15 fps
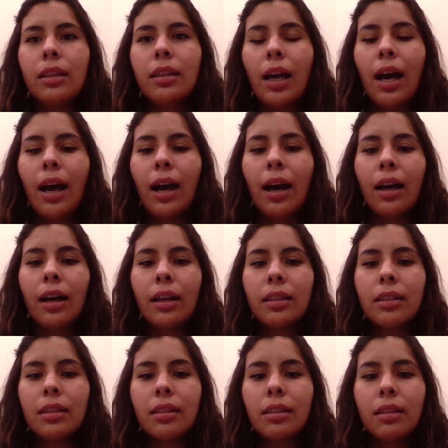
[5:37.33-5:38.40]

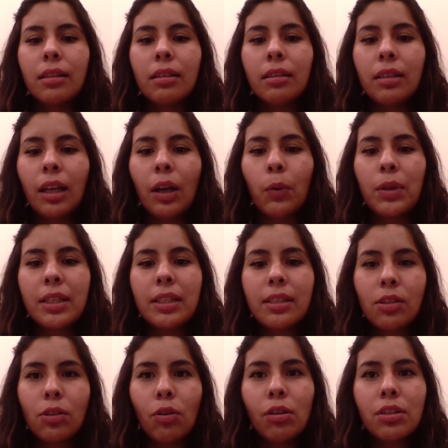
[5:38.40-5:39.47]
that the
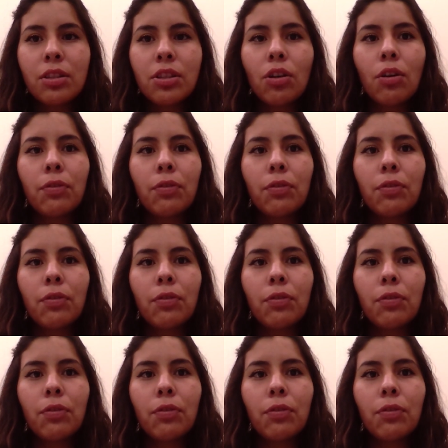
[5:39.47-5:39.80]
results